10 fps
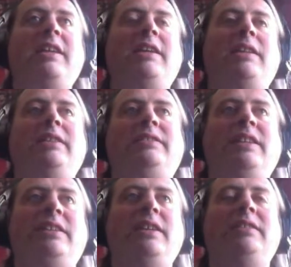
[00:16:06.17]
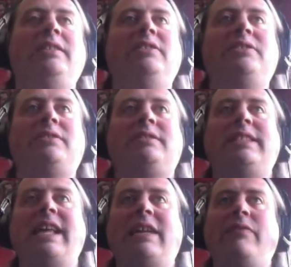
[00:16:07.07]
it did
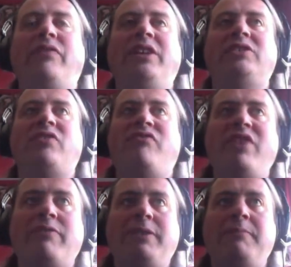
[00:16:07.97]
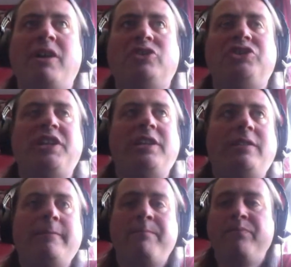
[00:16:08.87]
slant things very much
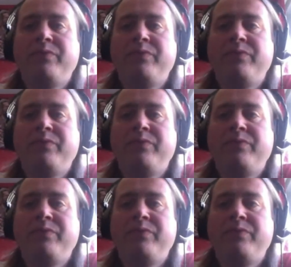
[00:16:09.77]
in